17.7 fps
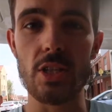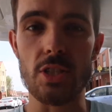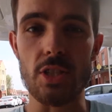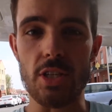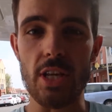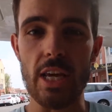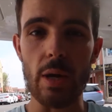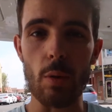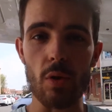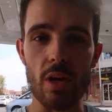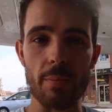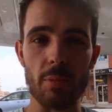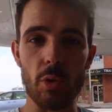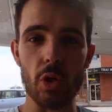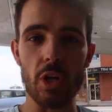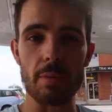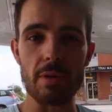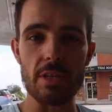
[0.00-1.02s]
Today what I'm
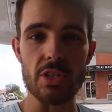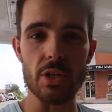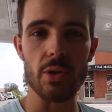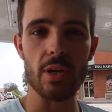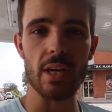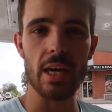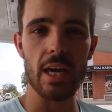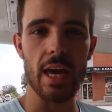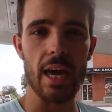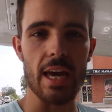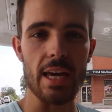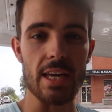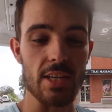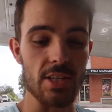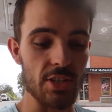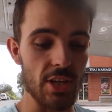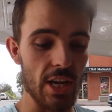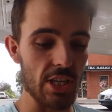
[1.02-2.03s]
going to be doing
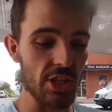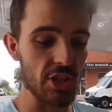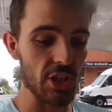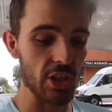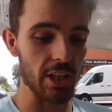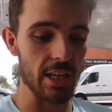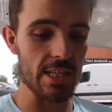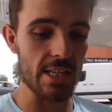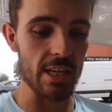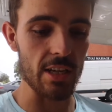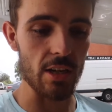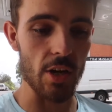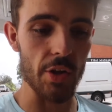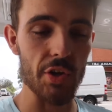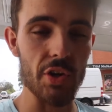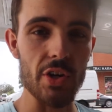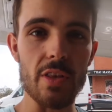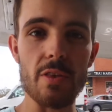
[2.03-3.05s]
is insulating
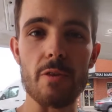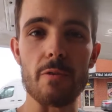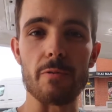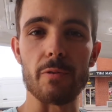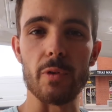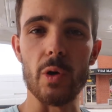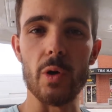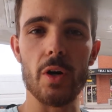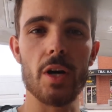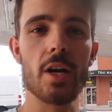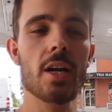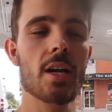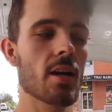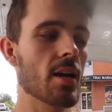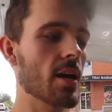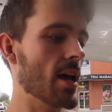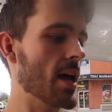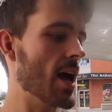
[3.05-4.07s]
underneath the floor
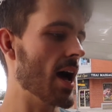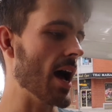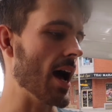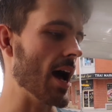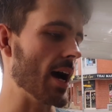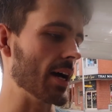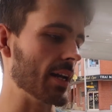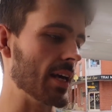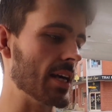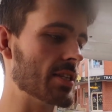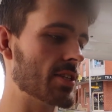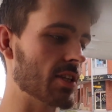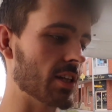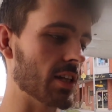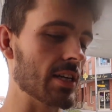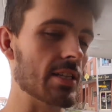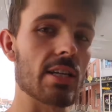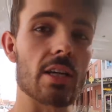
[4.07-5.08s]
and
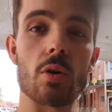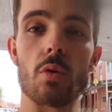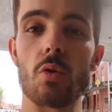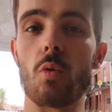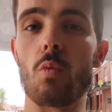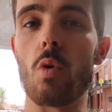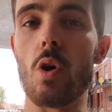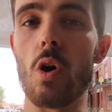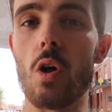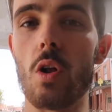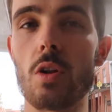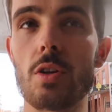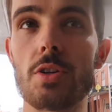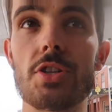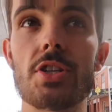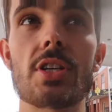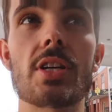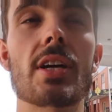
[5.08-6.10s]
insulating on the walls.